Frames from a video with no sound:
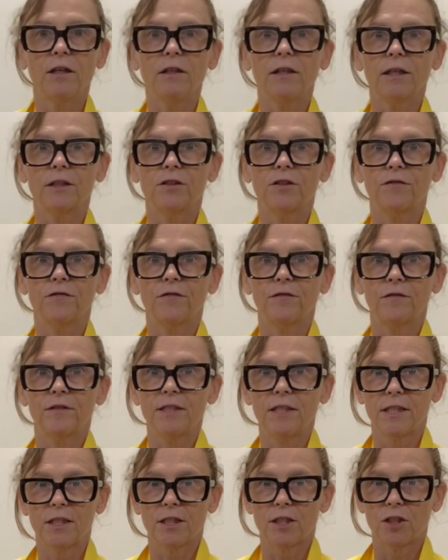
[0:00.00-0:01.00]

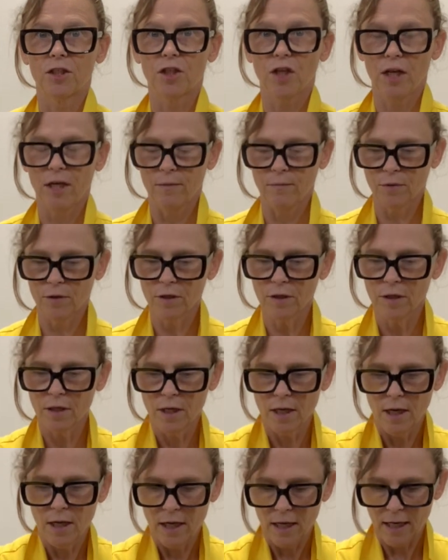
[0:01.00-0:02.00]
electrophoresis chamber,
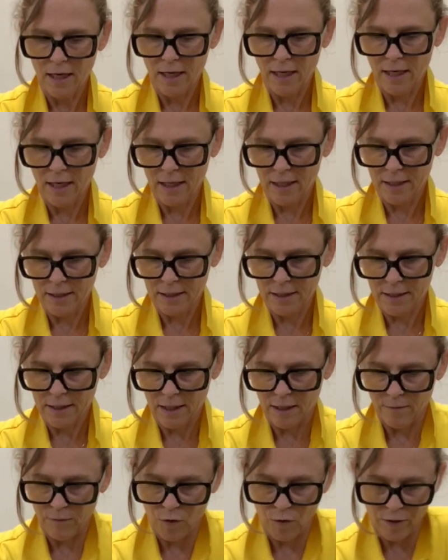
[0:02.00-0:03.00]
and
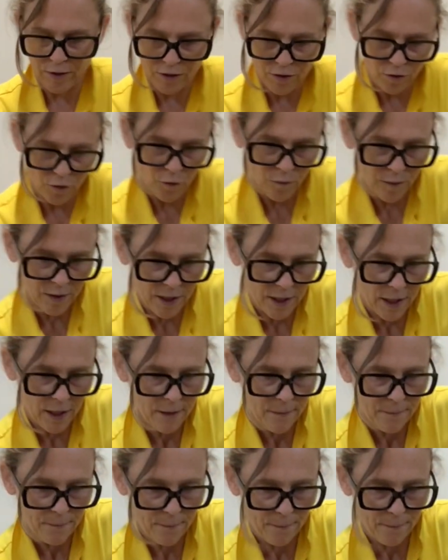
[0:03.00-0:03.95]
I'm going to open it up.